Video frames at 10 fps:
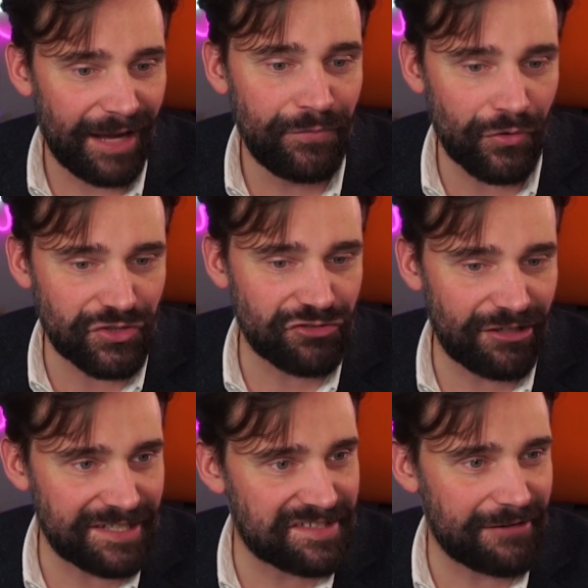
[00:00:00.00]
not sure
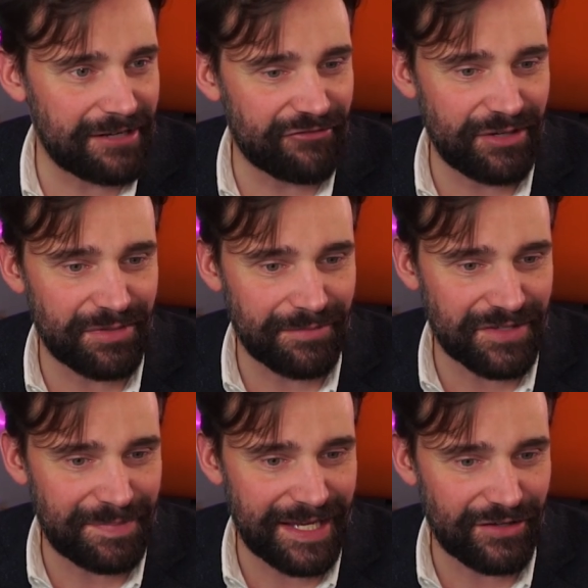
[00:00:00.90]
I necessarily agree with them
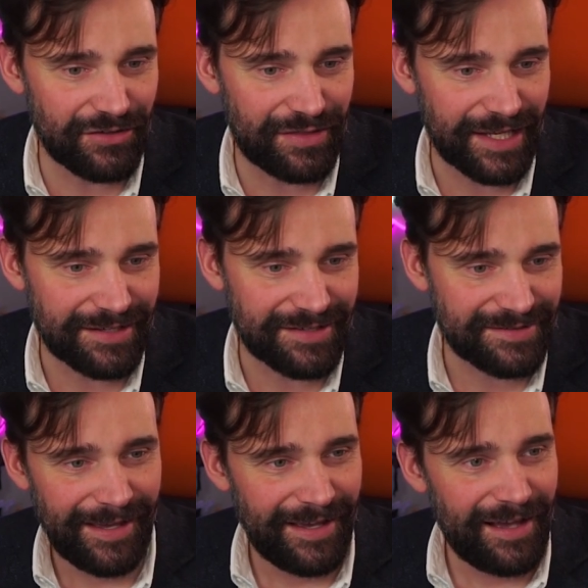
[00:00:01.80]
as being good
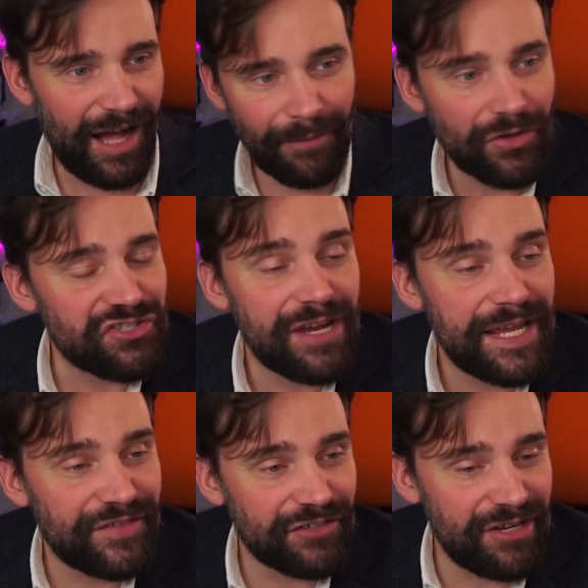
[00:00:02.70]
things. I'm not sure I
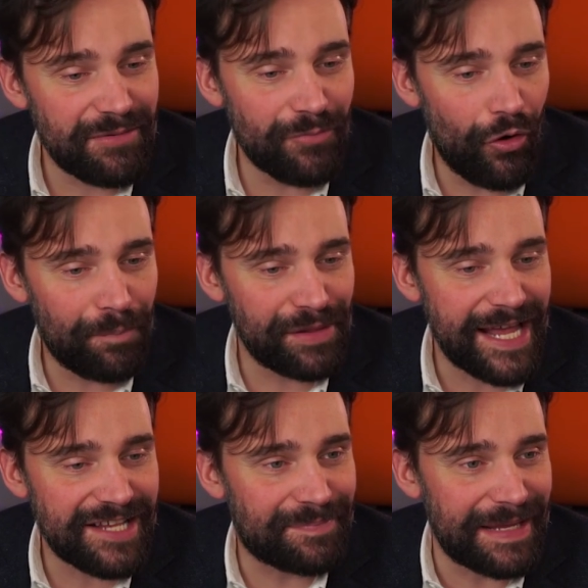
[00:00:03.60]
even agree with more
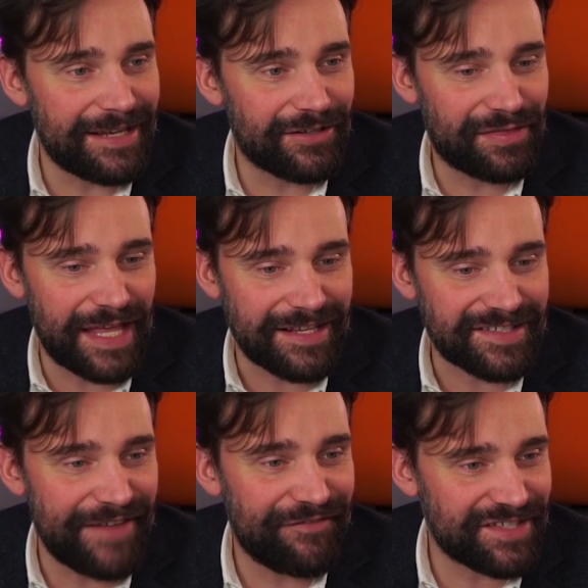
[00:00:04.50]
players being good things
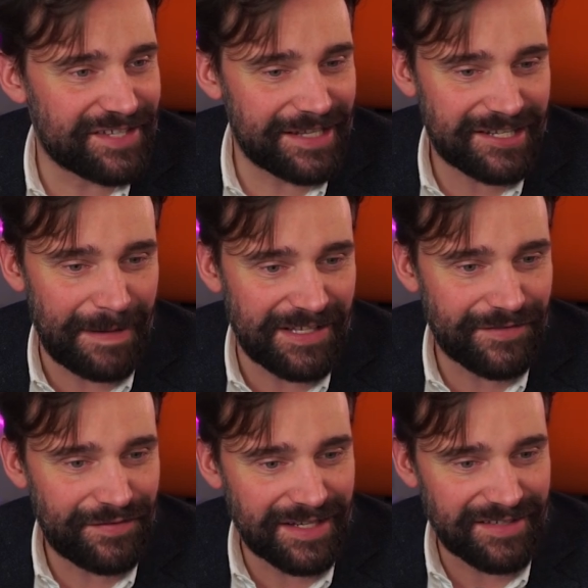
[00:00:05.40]
if it's at the expense of
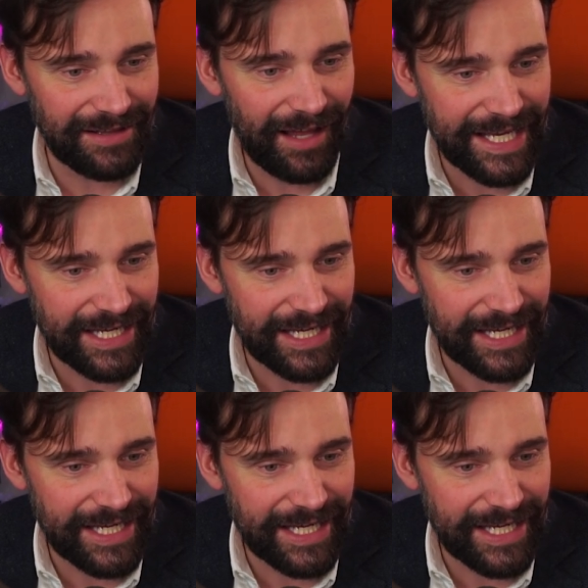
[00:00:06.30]
things I like,